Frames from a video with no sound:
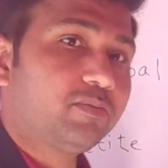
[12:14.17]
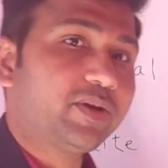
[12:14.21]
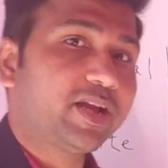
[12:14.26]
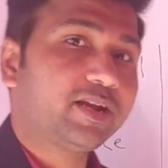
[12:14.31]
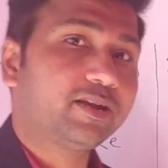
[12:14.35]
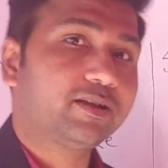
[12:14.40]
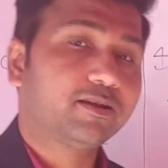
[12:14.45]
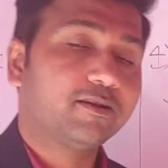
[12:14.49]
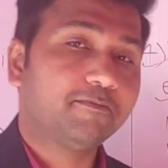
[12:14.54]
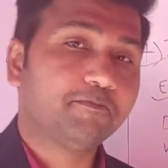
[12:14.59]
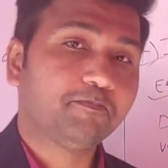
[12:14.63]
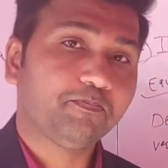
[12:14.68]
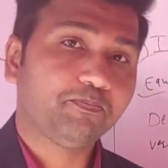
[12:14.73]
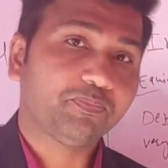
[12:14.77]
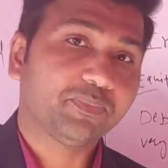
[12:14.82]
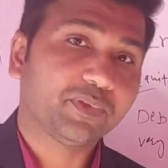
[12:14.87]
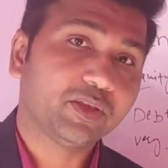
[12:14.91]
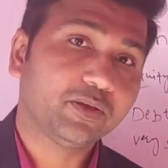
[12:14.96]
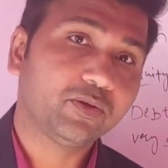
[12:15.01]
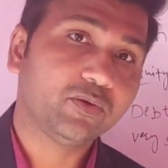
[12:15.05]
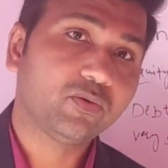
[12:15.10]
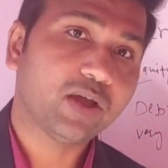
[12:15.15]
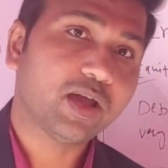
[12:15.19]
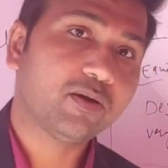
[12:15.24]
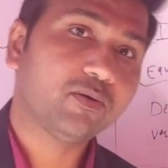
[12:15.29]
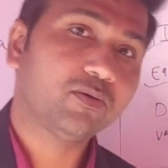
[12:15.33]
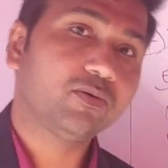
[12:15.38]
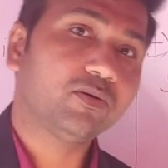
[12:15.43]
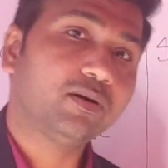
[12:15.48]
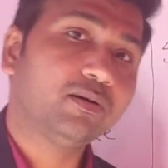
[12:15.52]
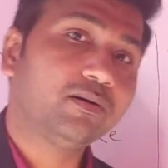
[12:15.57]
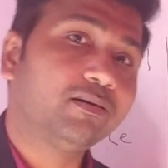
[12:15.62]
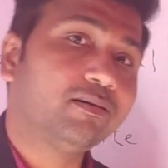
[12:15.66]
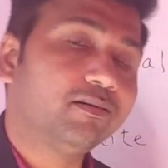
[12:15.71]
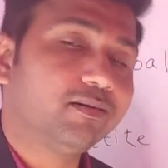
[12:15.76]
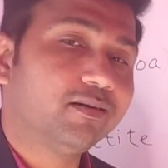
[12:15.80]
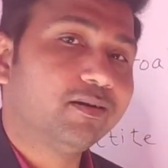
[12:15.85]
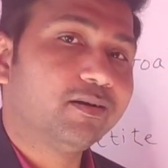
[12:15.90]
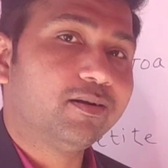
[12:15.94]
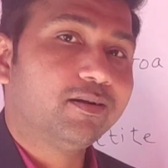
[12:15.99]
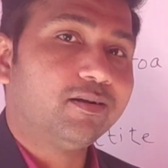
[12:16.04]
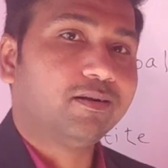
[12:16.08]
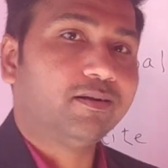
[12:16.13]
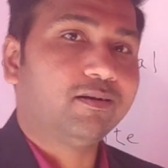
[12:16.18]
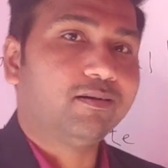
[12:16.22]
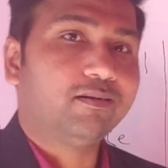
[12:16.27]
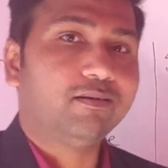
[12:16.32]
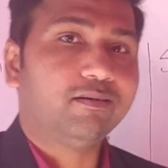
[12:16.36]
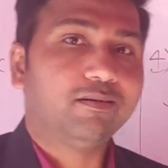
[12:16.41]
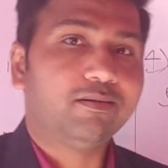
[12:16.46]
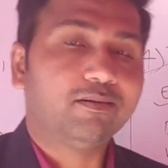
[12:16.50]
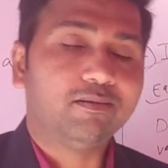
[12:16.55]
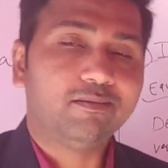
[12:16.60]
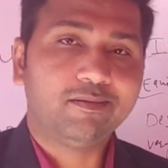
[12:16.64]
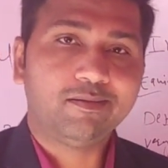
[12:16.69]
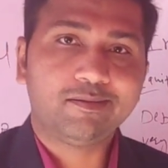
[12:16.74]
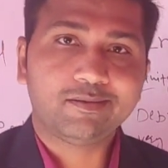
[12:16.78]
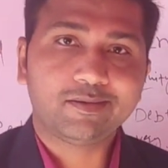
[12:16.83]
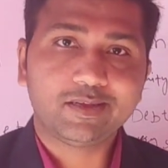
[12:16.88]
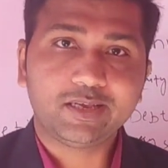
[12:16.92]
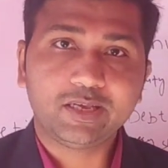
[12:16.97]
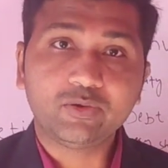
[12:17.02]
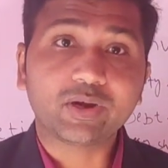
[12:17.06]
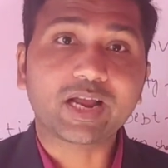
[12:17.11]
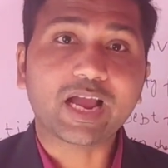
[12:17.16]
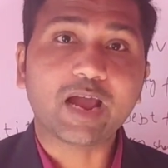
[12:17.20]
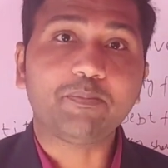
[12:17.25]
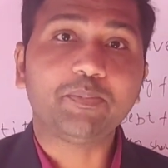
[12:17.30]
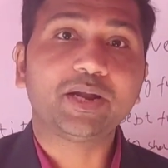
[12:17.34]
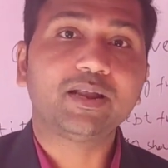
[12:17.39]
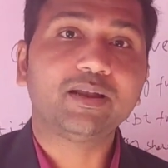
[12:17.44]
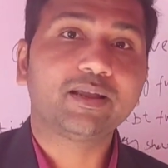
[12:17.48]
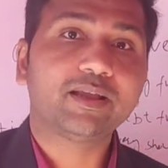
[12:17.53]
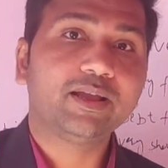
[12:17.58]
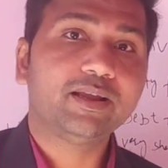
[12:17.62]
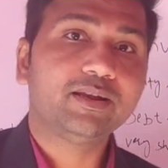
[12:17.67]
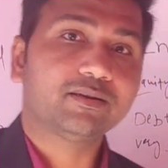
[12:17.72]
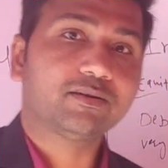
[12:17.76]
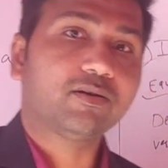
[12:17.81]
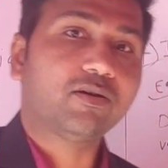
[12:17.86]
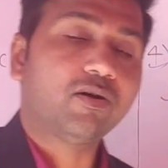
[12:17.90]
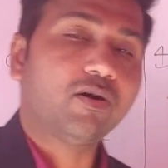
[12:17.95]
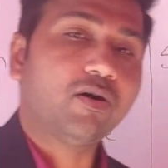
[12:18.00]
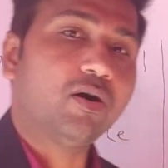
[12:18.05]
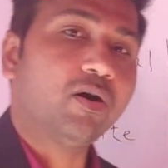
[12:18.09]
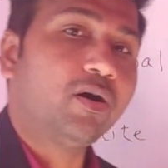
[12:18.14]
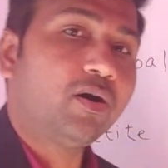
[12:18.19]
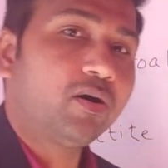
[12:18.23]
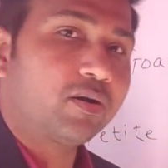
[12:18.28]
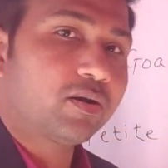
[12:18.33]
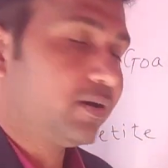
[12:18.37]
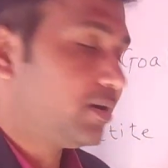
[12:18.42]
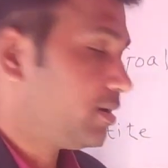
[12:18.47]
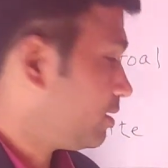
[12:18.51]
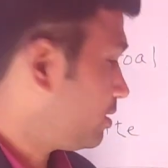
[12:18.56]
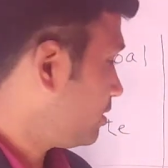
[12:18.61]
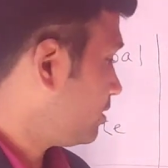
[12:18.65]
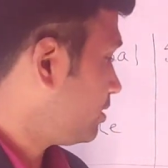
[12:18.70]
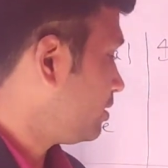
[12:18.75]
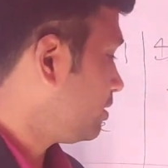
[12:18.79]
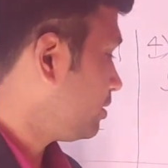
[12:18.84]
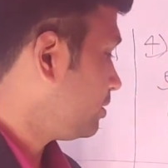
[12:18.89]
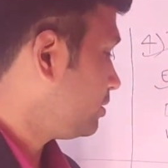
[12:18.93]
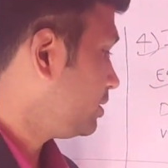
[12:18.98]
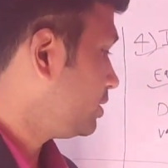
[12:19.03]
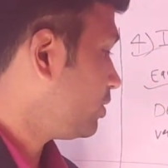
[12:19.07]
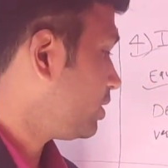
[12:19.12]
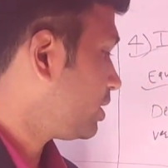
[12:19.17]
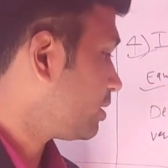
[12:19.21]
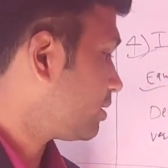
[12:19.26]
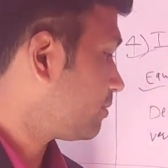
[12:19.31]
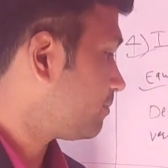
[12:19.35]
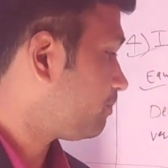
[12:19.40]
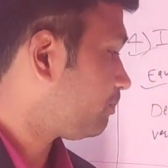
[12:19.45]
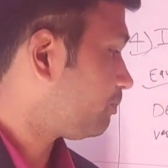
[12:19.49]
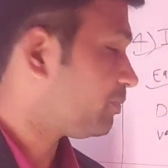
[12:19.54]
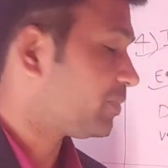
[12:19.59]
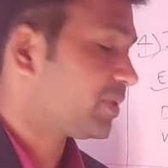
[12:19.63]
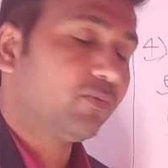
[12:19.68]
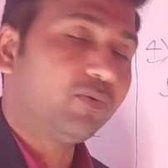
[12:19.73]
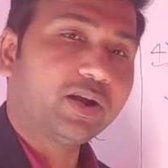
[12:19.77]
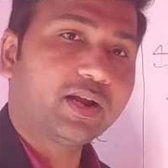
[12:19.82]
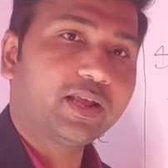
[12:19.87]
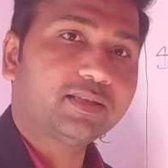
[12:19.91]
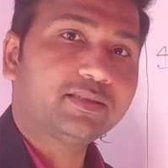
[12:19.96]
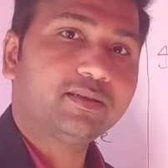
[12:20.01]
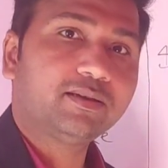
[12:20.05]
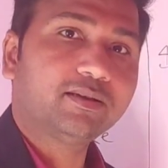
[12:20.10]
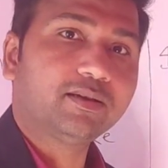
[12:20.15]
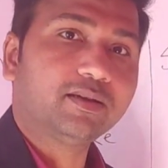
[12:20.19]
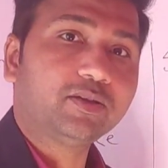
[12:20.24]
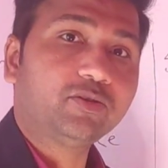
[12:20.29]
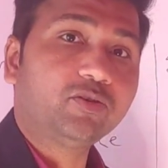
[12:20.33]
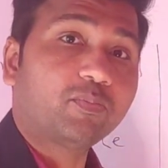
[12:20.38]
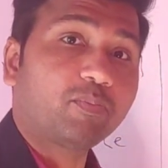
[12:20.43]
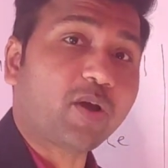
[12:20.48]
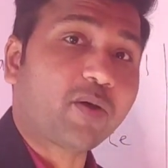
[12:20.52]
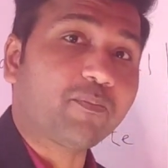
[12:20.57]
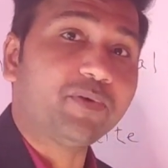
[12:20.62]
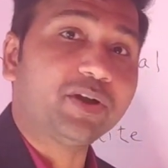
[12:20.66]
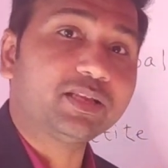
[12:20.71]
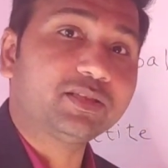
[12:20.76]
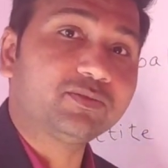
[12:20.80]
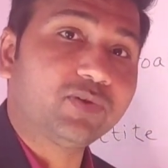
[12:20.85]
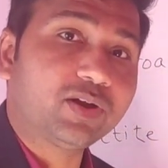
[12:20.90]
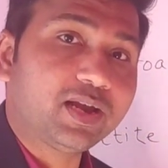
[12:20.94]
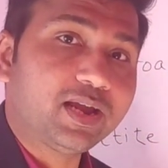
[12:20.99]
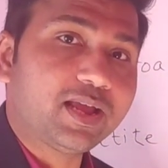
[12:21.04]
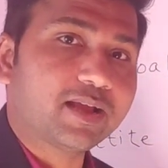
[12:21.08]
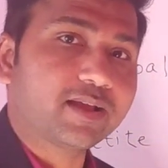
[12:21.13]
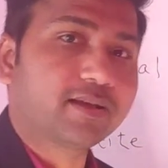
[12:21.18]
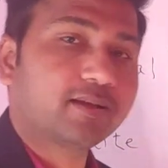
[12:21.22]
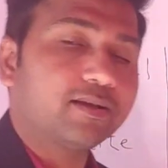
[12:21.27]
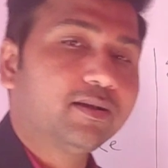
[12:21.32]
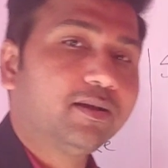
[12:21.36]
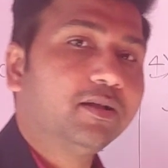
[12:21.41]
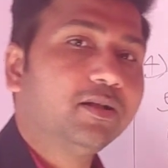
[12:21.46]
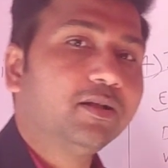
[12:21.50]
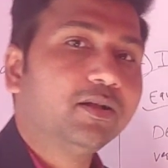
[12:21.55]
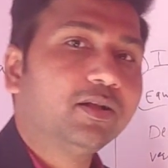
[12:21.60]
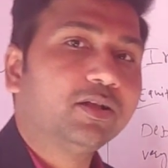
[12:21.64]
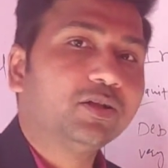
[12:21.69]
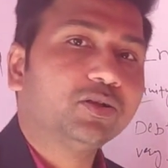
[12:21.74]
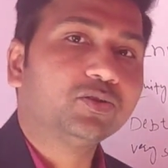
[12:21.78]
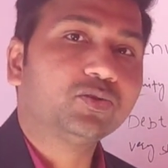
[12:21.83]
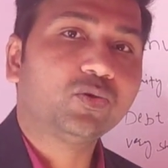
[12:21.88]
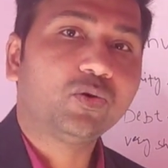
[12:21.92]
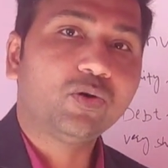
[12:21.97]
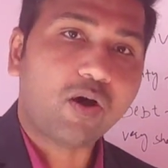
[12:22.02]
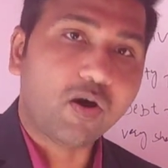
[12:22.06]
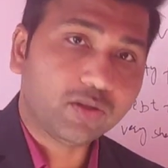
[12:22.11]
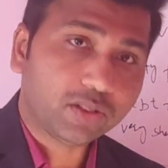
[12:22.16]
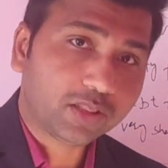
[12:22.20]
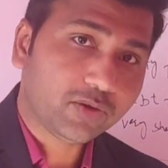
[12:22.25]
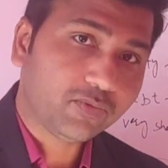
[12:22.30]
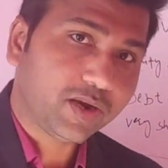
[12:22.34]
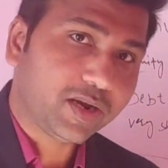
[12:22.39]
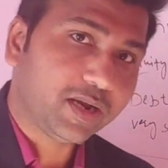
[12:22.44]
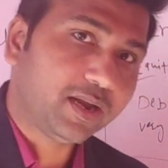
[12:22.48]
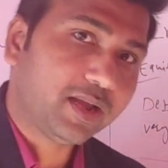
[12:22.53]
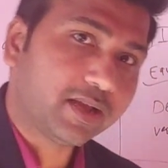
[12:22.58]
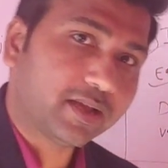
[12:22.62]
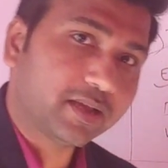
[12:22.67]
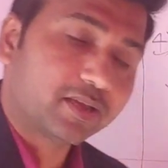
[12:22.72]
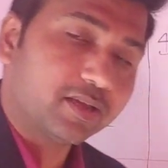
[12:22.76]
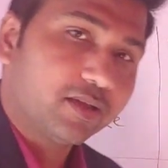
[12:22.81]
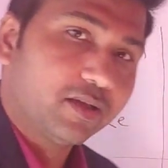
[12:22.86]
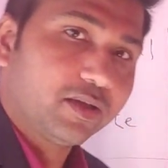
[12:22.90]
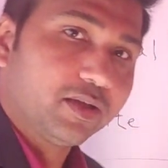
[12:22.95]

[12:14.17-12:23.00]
term and you have your capital gain, or your, what I say, your profit is 1 lakh. So on the 1 lakh,